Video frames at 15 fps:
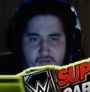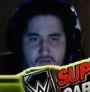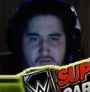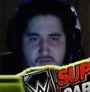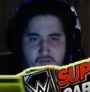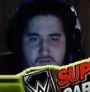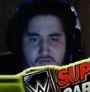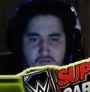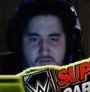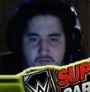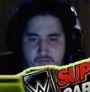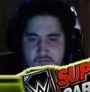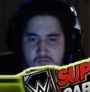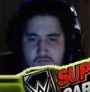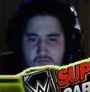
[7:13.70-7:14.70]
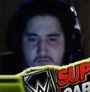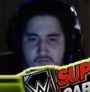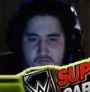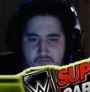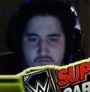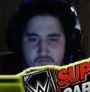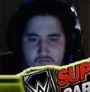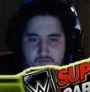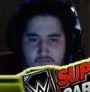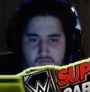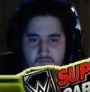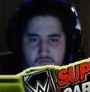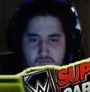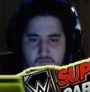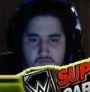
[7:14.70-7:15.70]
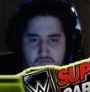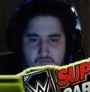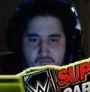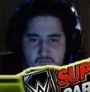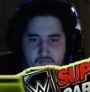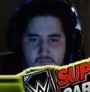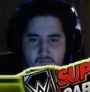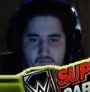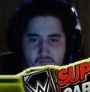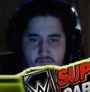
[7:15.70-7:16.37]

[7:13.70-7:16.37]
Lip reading: Nobody speaks.